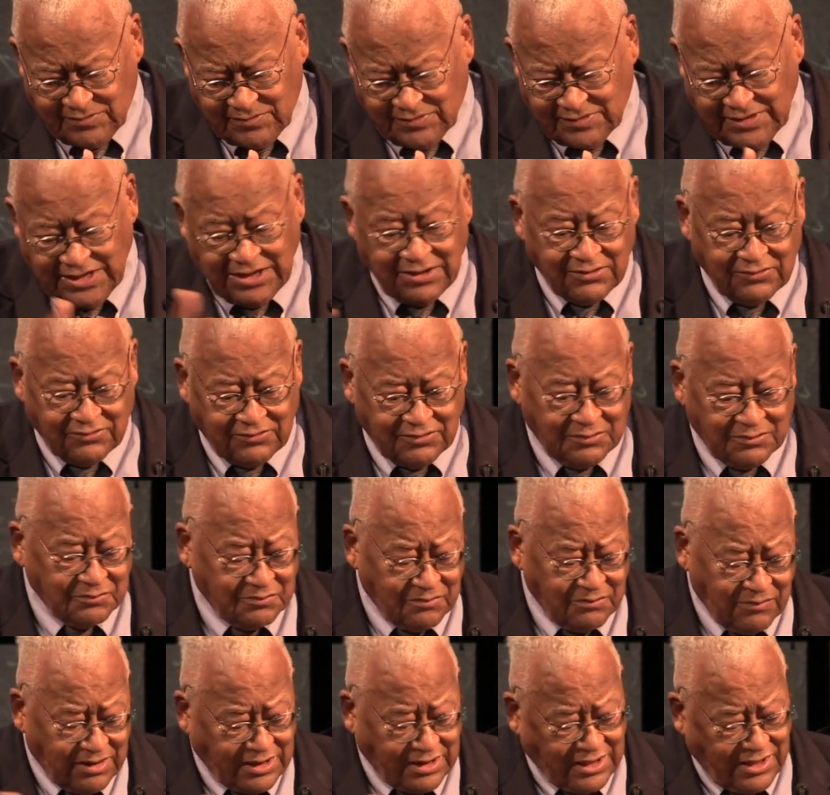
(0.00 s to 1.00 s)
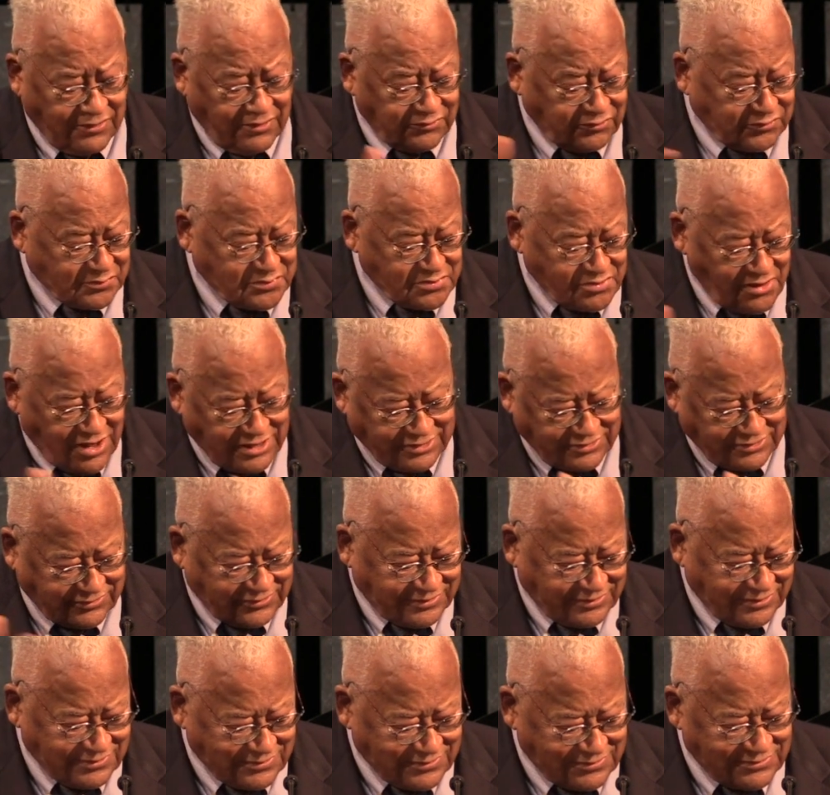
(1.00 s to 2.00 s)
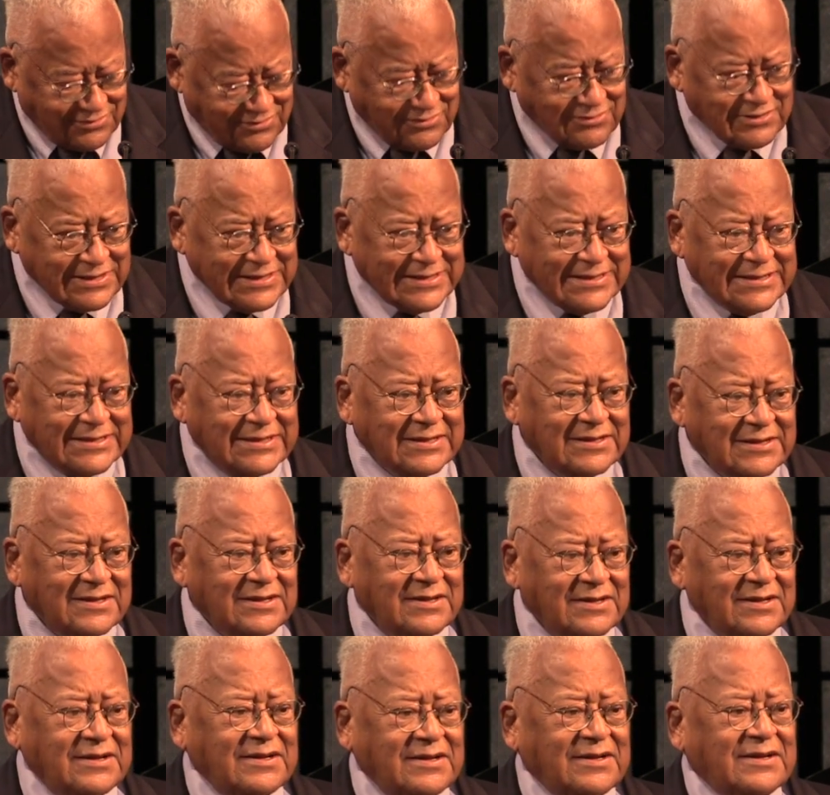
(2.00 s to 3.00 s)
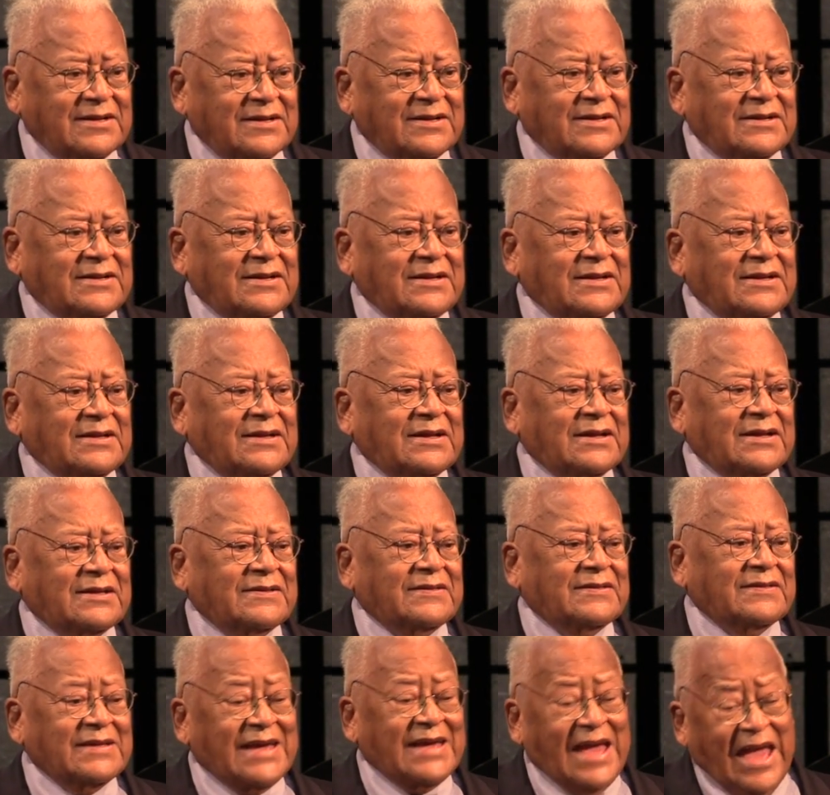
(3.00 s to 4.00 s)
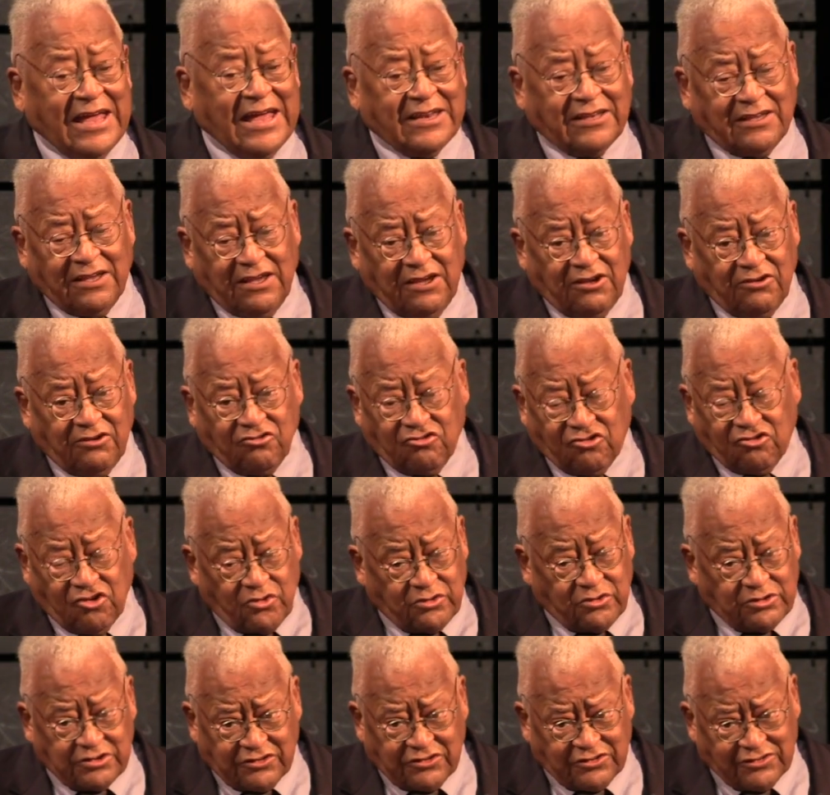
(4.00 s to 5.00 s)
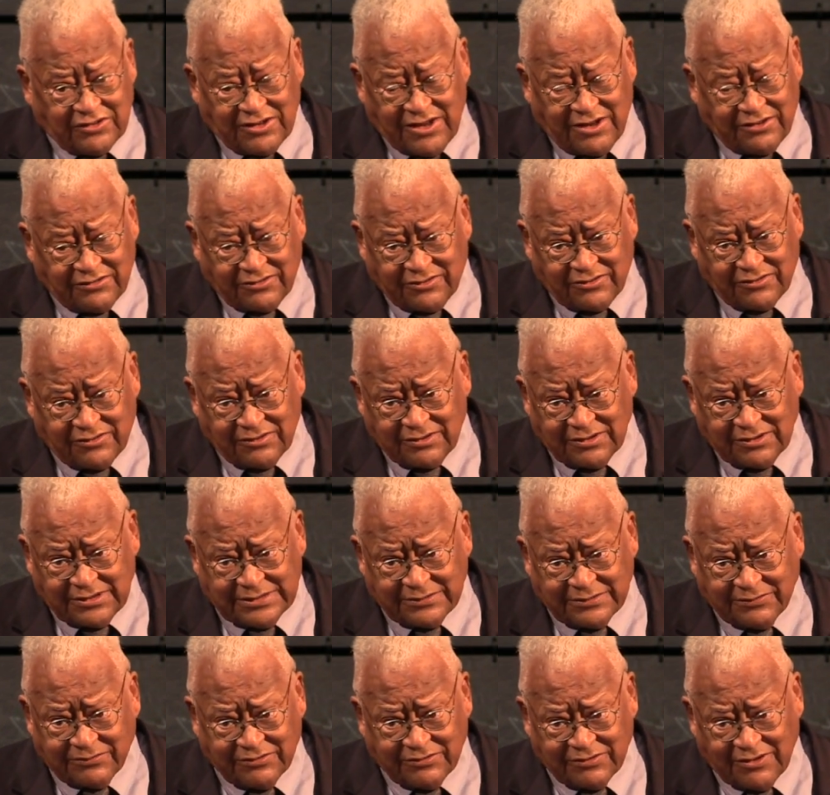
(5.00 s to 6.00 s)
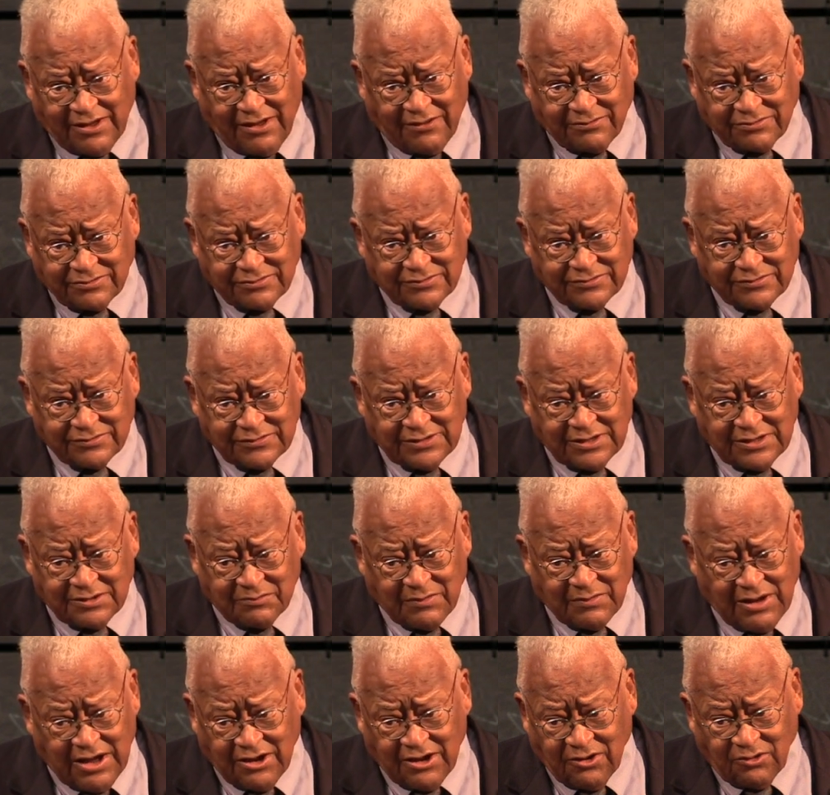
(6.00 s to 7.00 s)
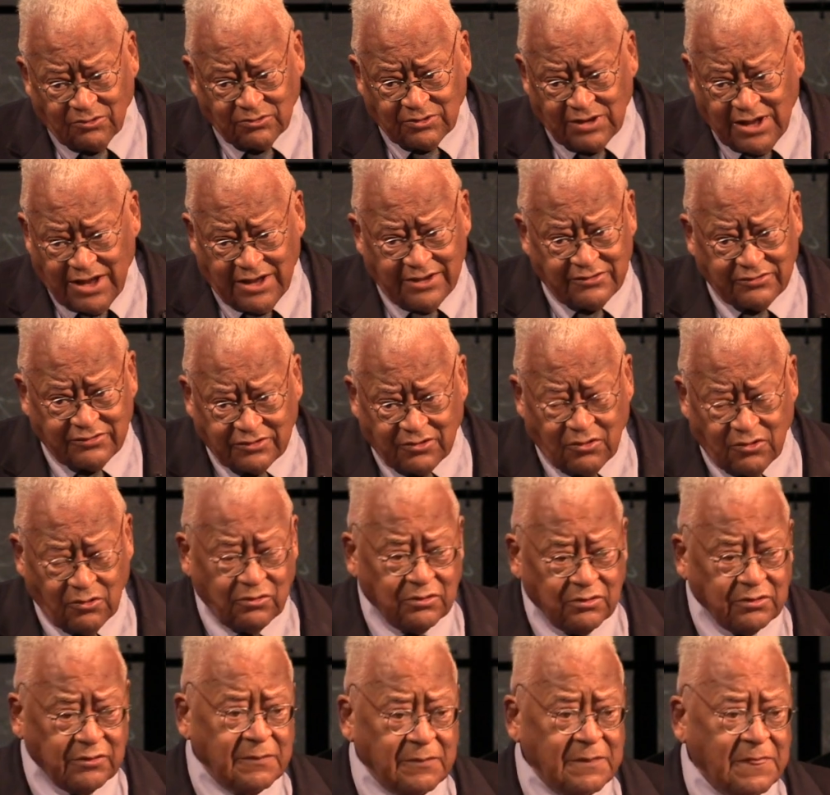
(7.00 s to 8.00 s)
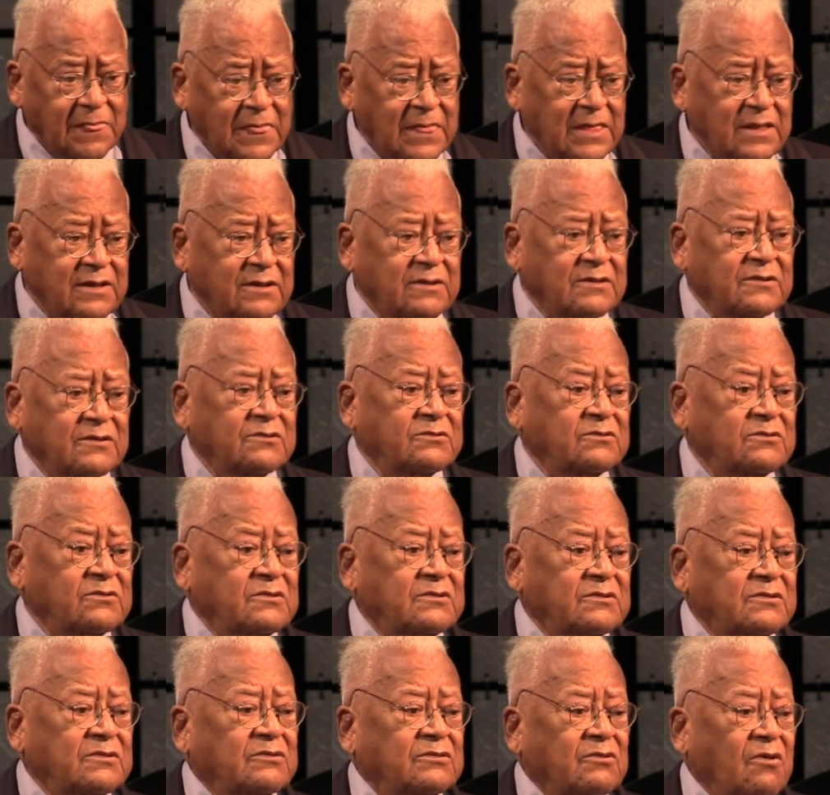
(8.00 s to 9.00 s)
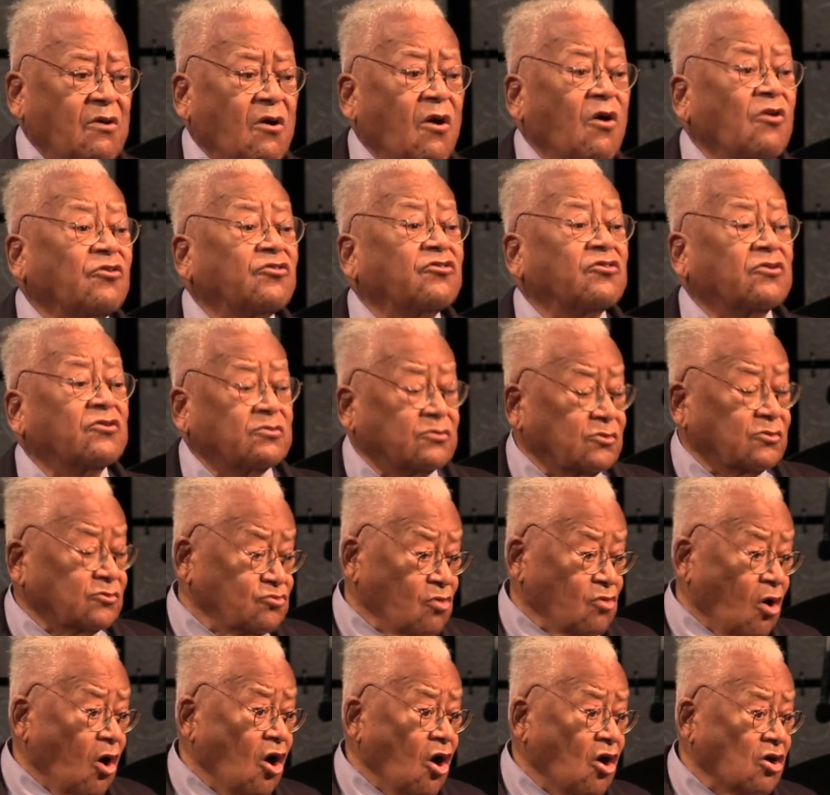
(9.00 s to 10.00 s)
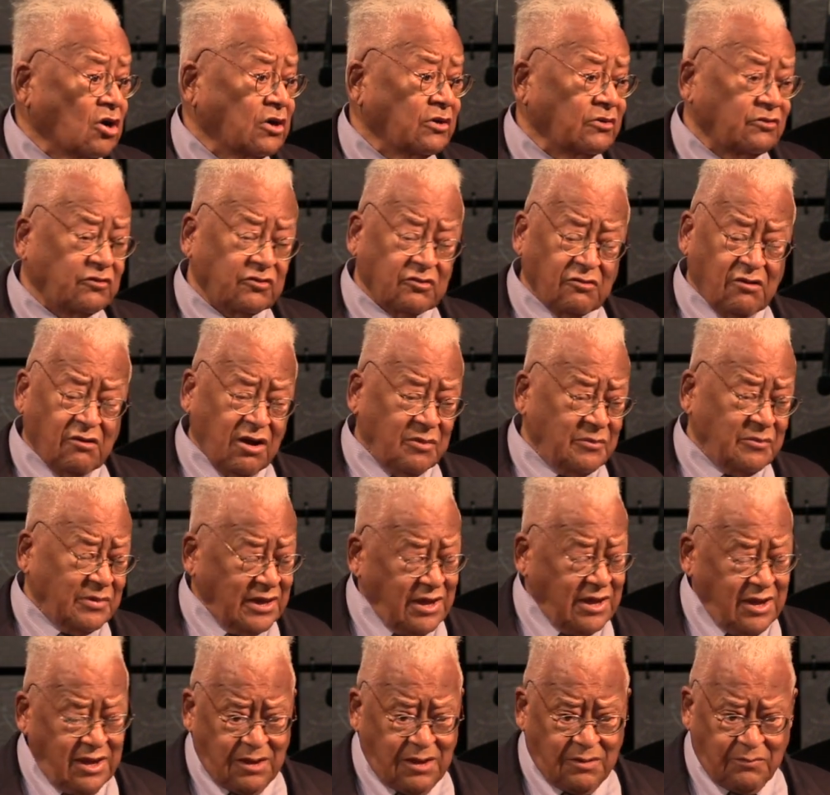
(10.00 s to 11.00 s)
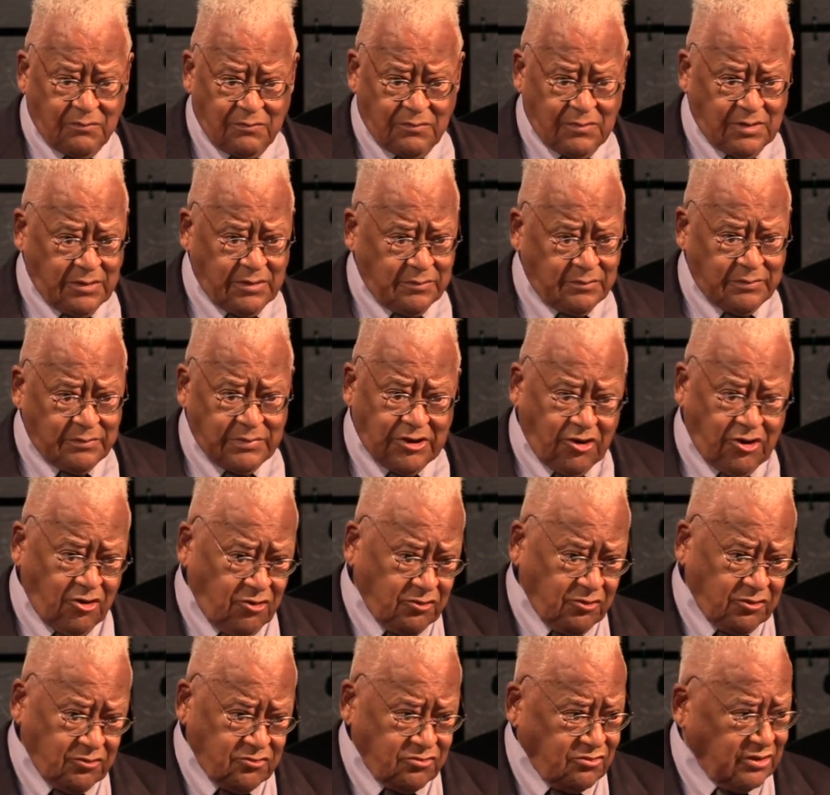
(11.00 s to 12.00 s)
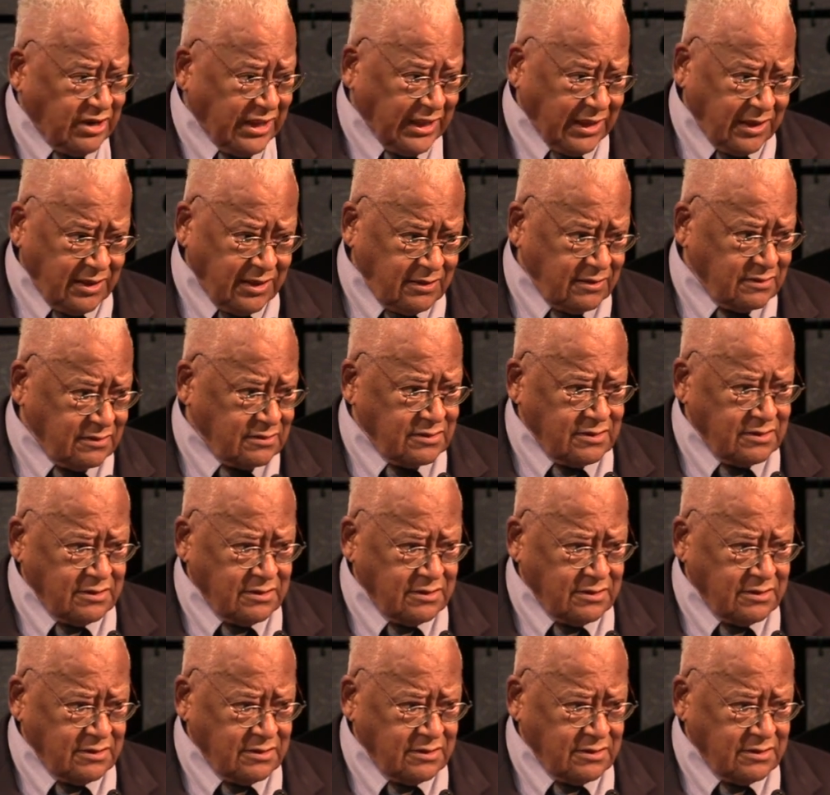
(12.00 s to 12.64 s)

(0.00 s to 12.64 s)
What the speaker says: things among us Protestants and the anti-Jewishness of stuff in my own high school also were wrong, and so I became a bitter critic